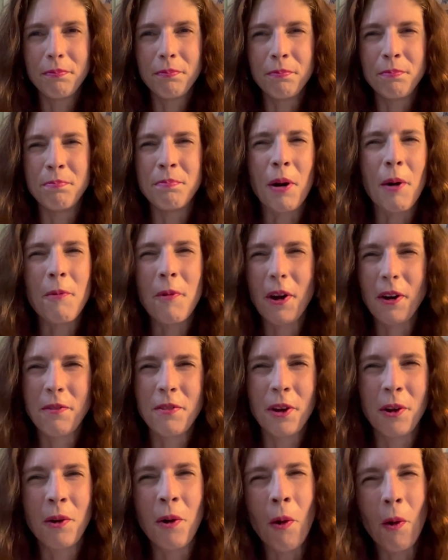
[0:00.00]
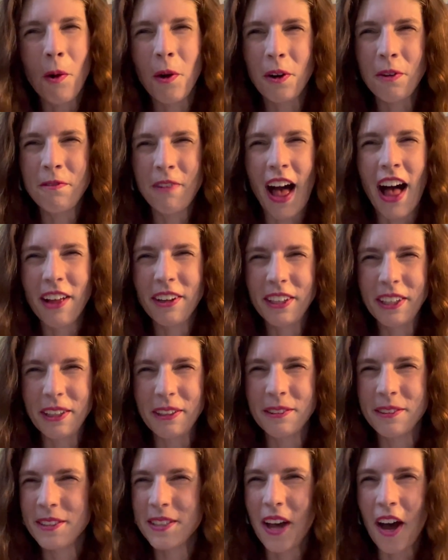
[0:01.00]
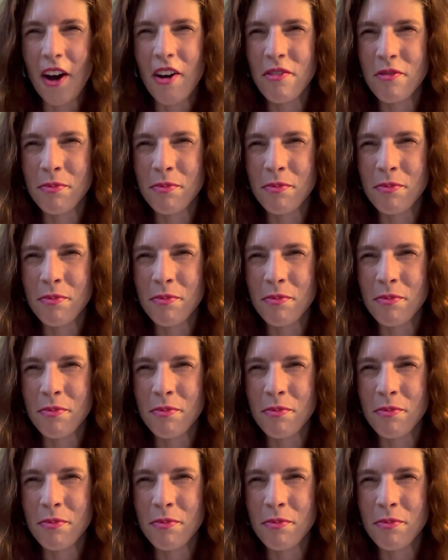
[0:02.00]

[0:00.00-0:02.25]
But one of the core values of